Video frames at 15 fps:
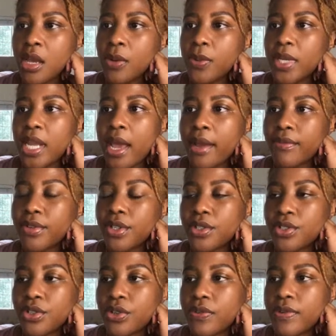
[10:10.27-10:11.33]
when
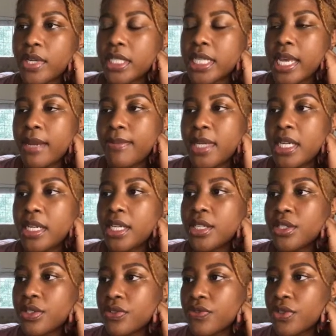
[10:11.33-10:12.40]
averaged over a 10-minute
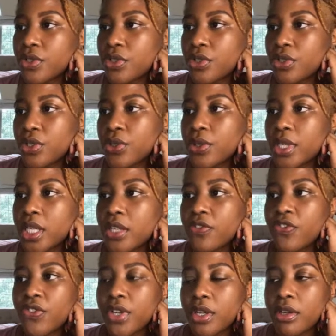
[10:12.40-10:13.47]
interval, you can
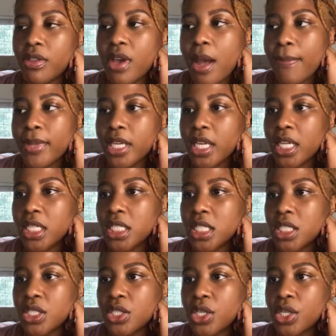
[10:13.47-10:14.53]
configure the
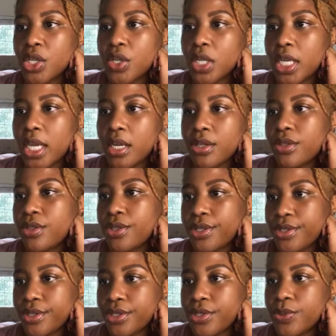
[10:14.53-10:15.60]
application to create
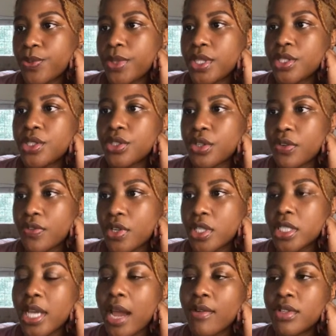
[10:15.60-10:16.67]
alerts when the server
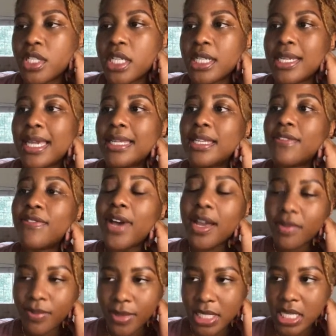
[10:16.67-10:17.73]
is averaging
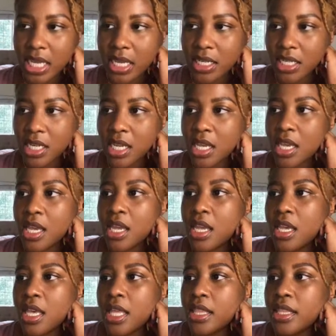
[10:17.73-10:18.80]
95%.
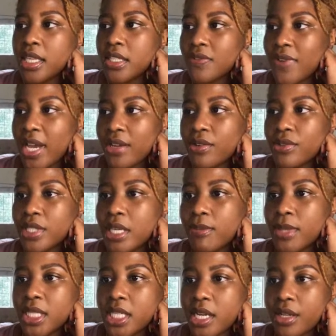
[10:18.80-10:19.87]
These values can
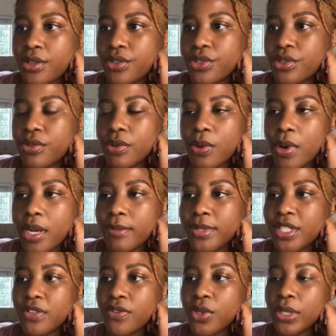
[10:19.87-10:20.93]
be tailored to the
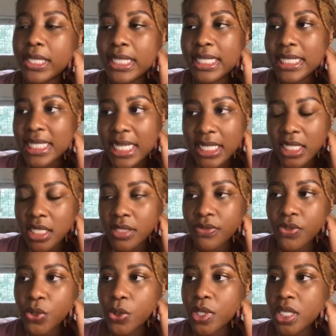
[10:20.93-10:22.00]
requirements of your organization,
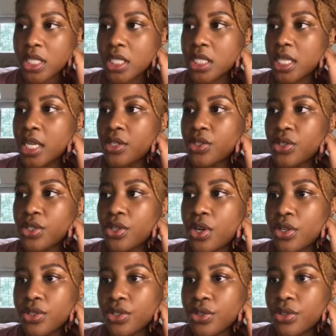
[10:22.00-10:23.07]
of course, and you can
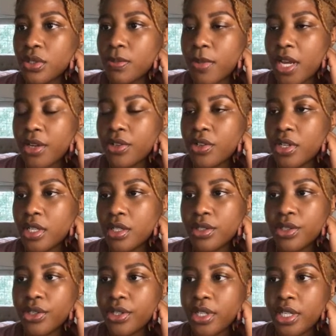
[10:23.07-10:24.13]
also use monitoring and
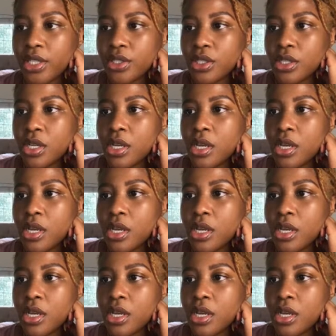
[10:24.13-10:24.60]
alerting